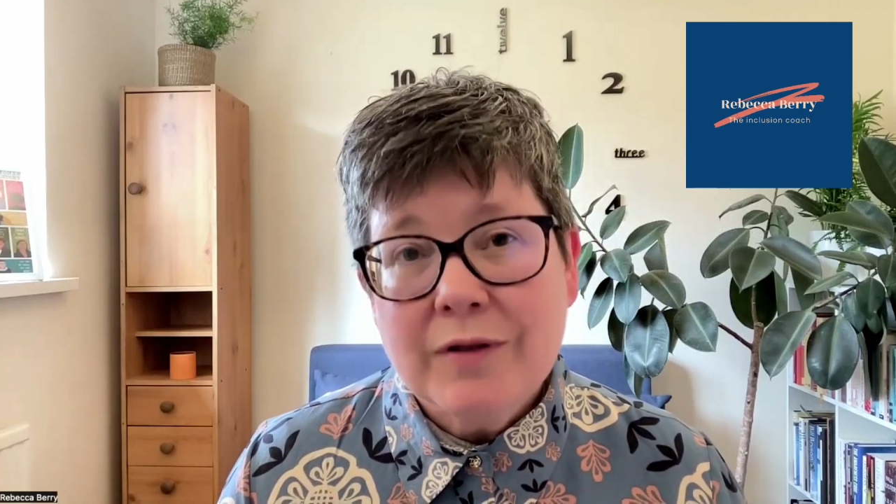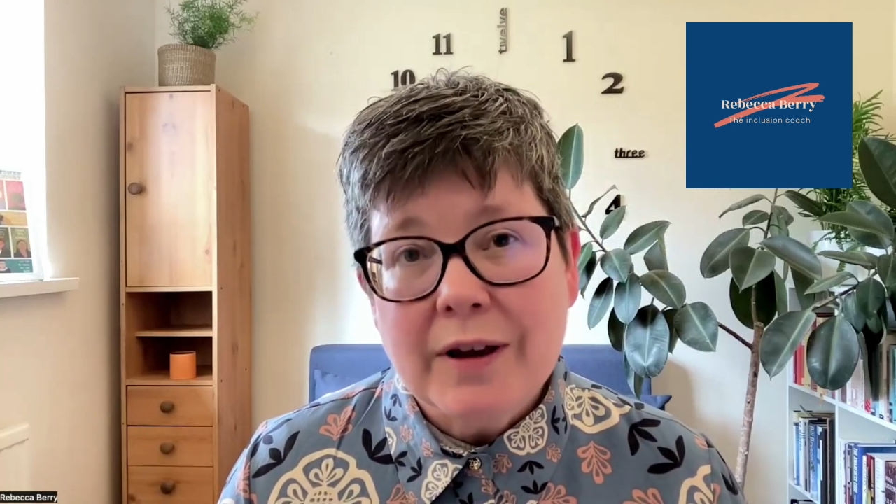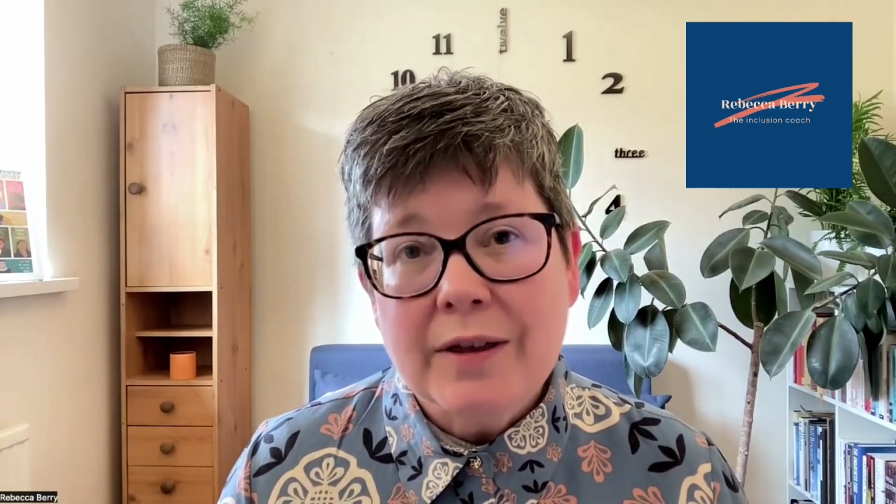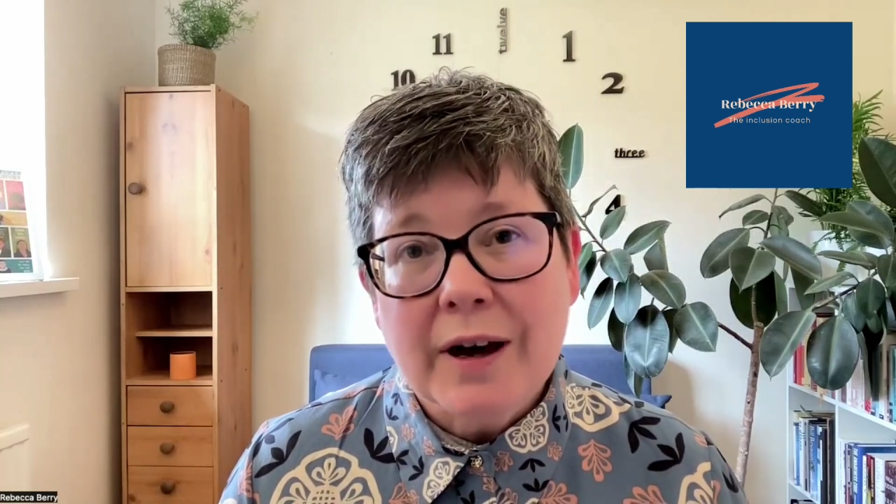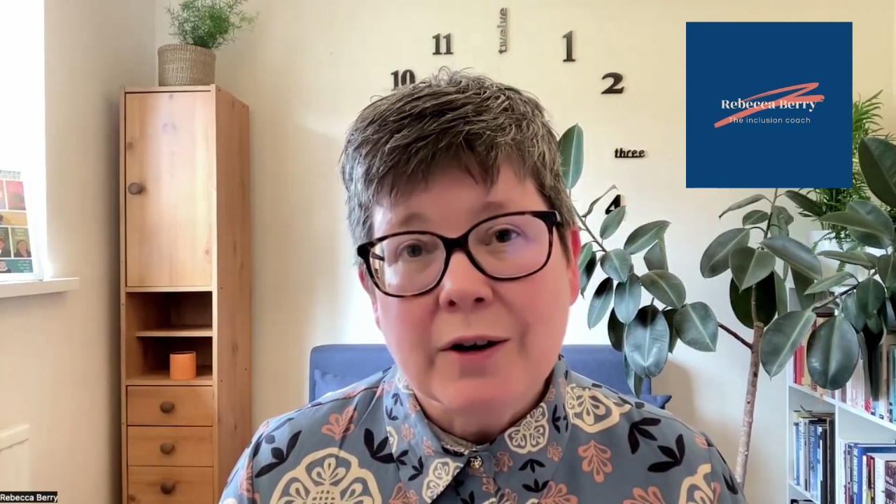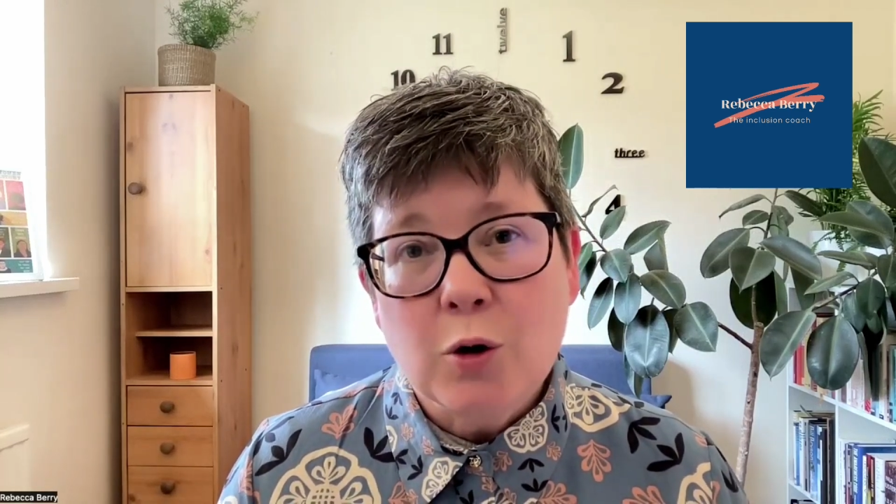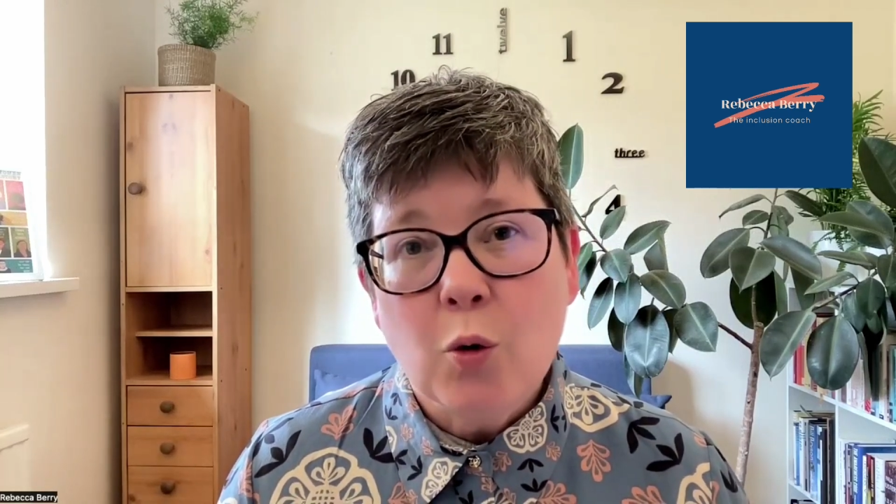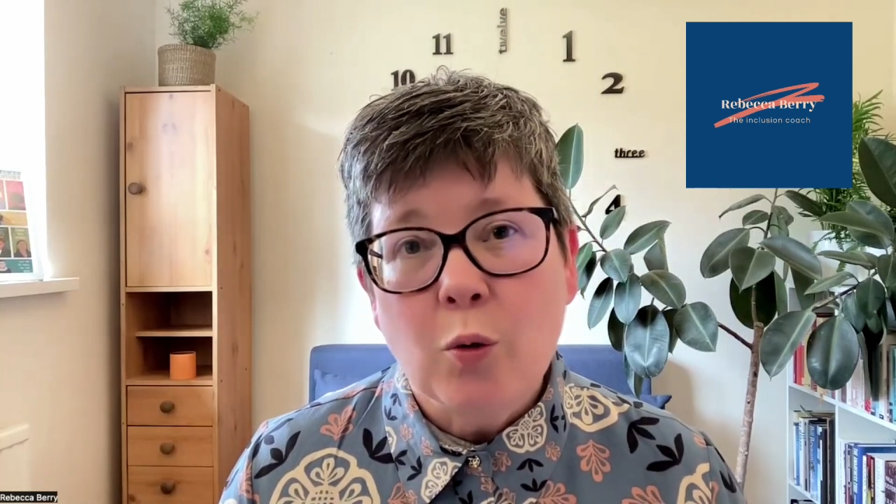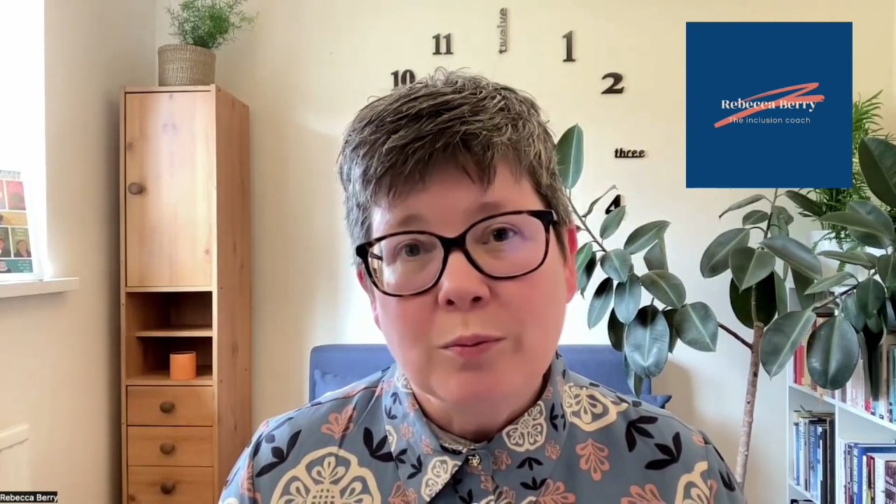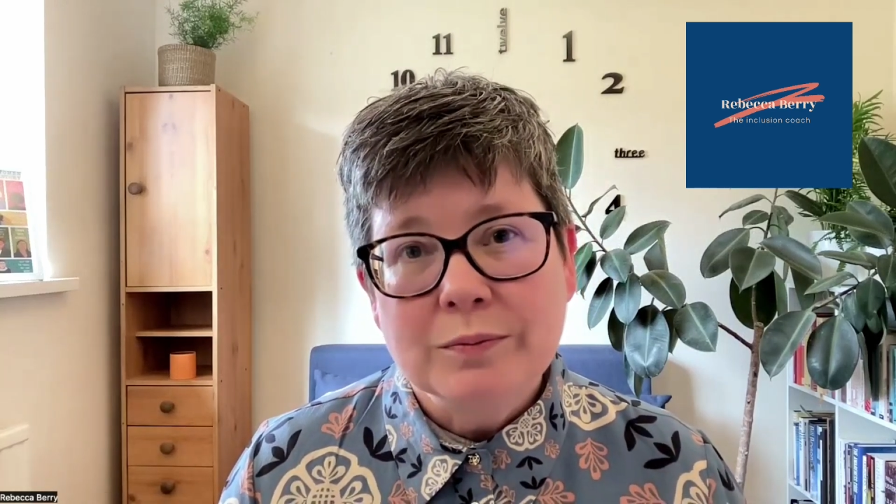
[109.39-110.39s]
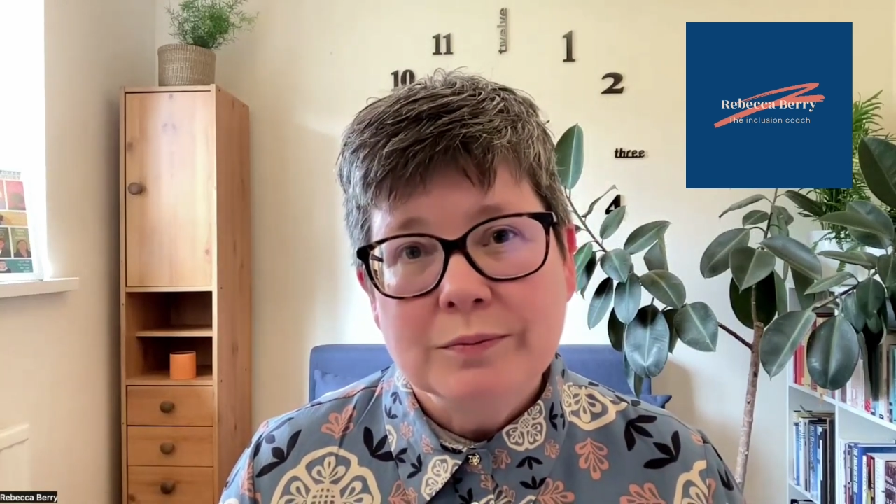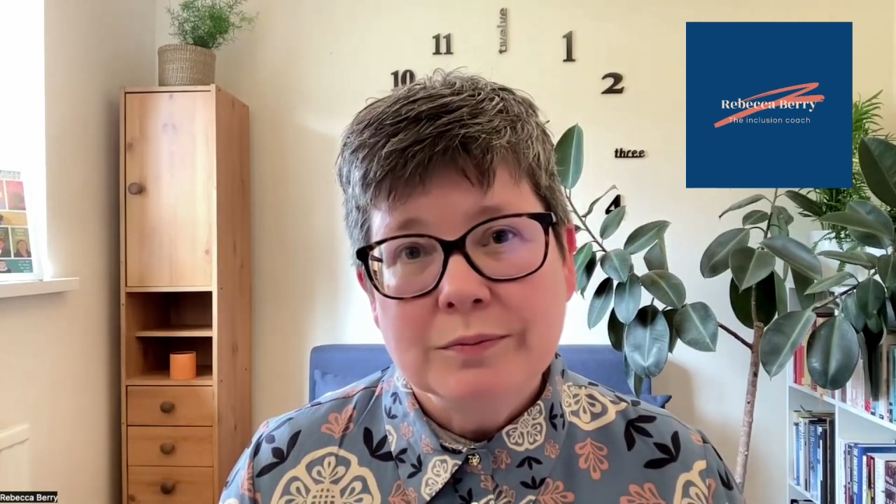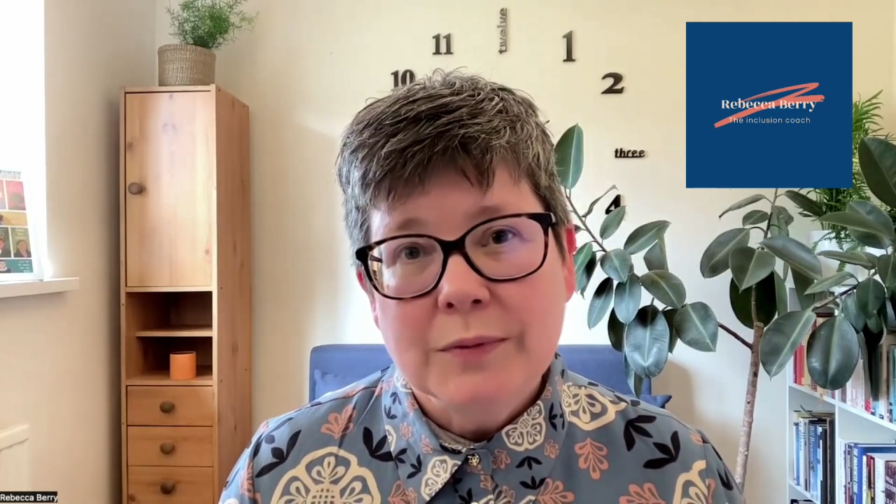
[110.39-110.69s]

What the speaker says: fit that norm,